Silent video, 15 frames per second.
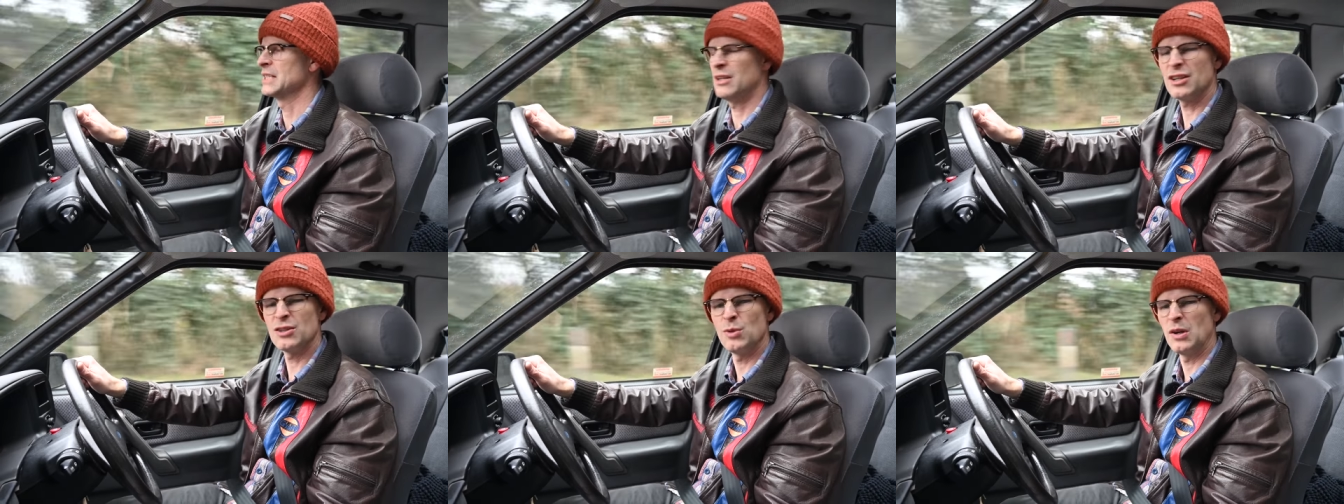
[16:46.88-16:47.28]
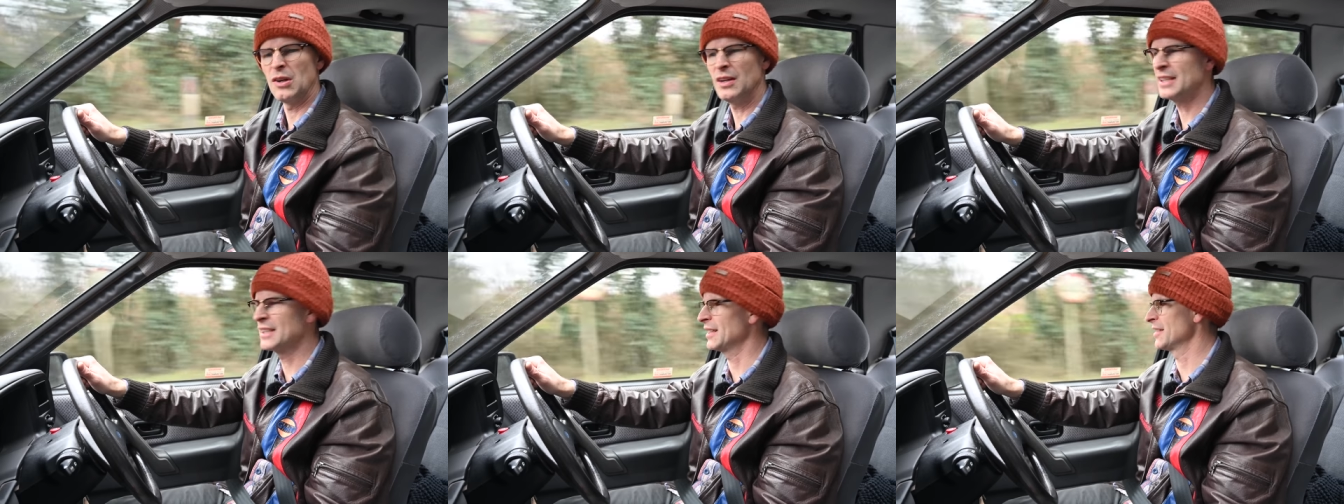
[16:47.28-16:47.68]
I quite
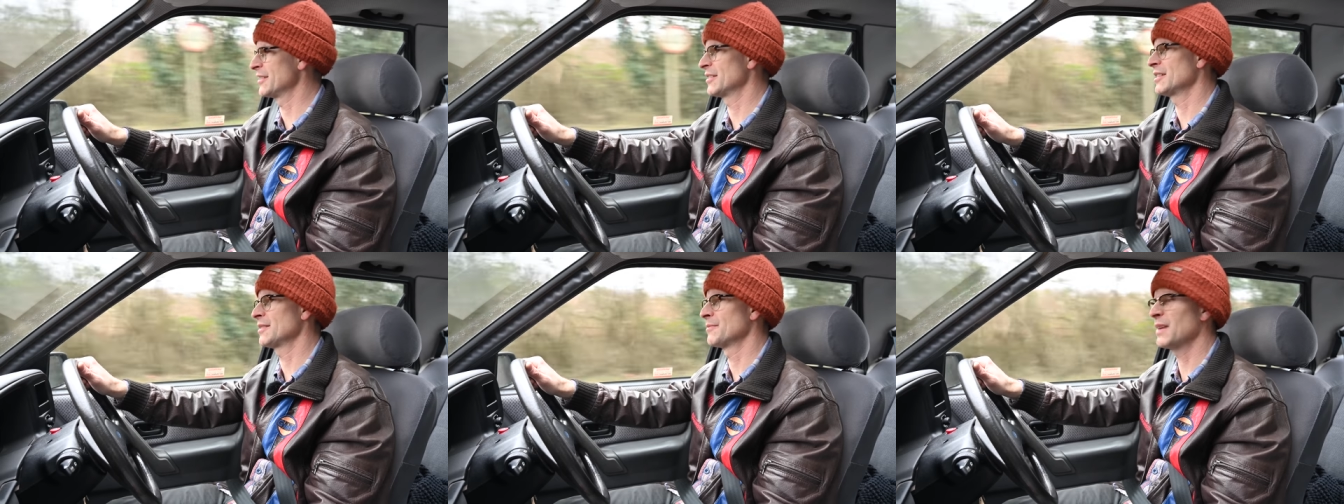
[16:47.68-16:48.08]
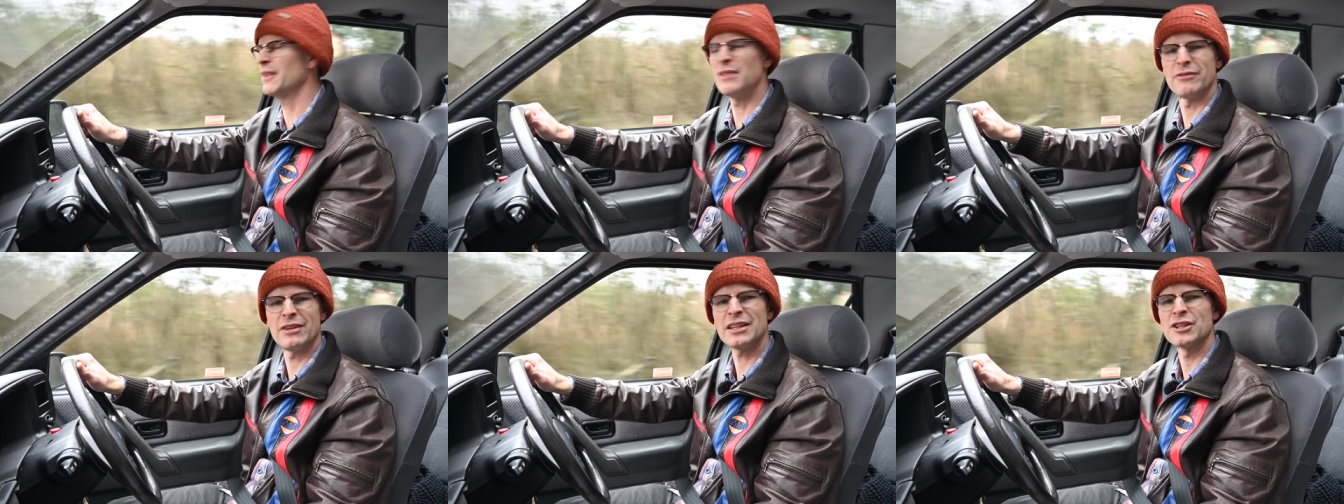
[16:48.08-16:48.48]
like it actually. I've
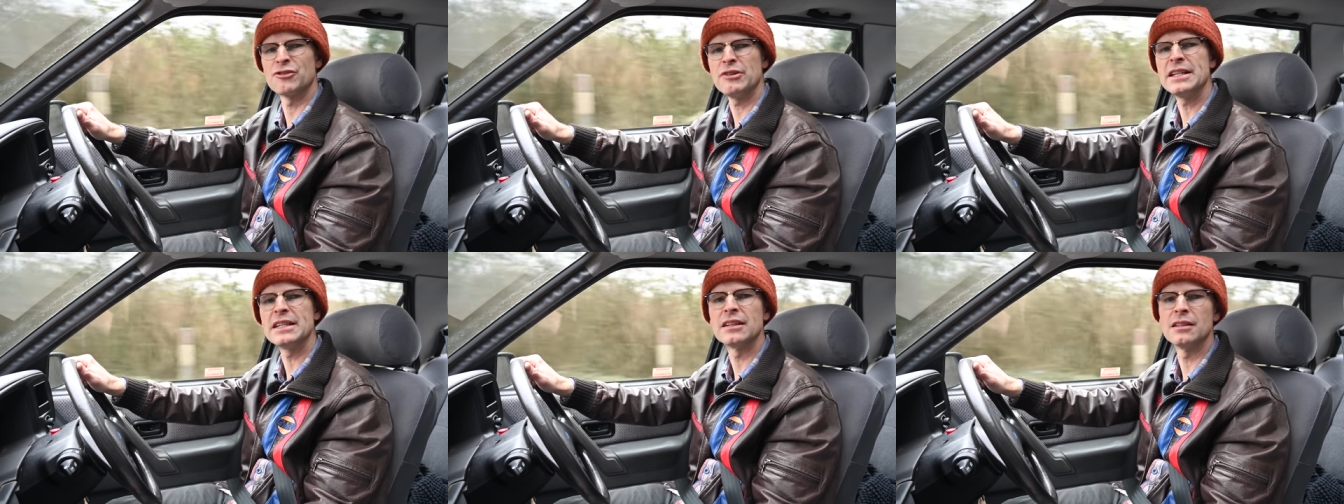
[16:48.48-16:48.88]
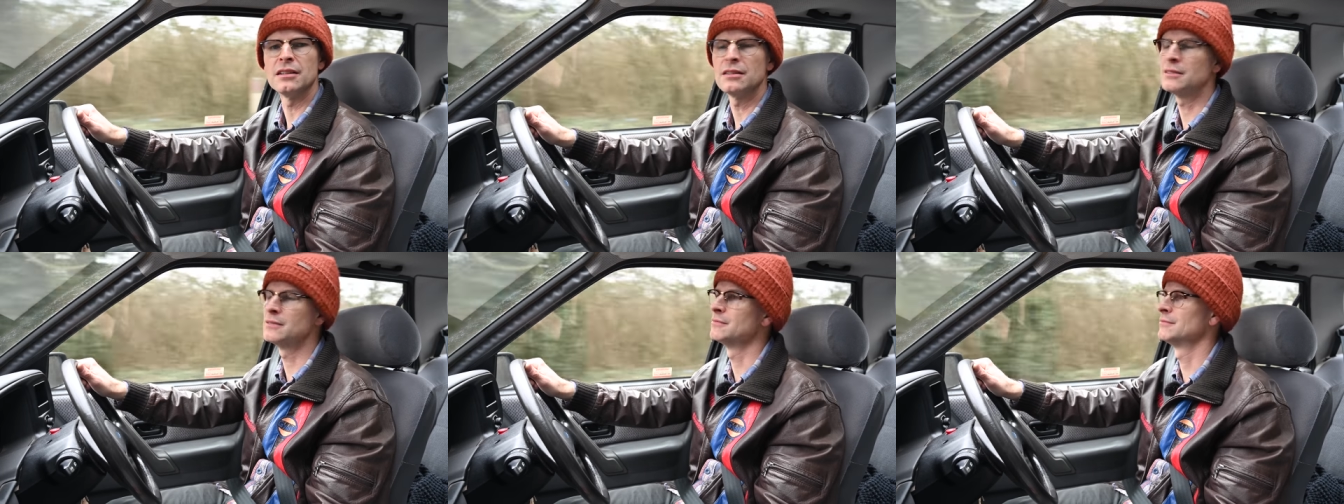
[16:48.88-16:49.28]
never had a green
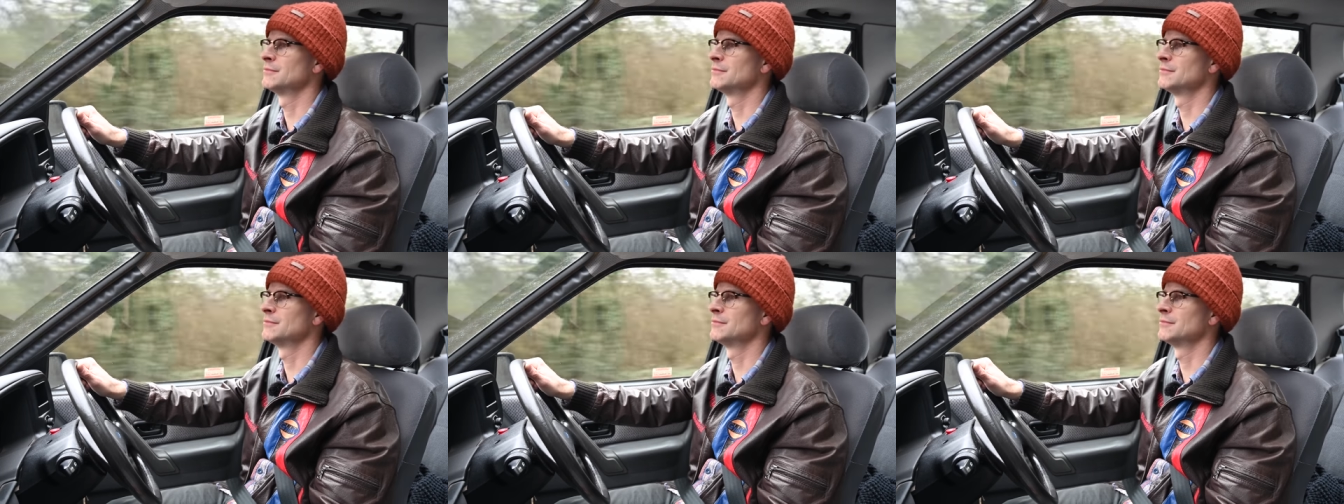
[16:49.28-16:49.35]
car.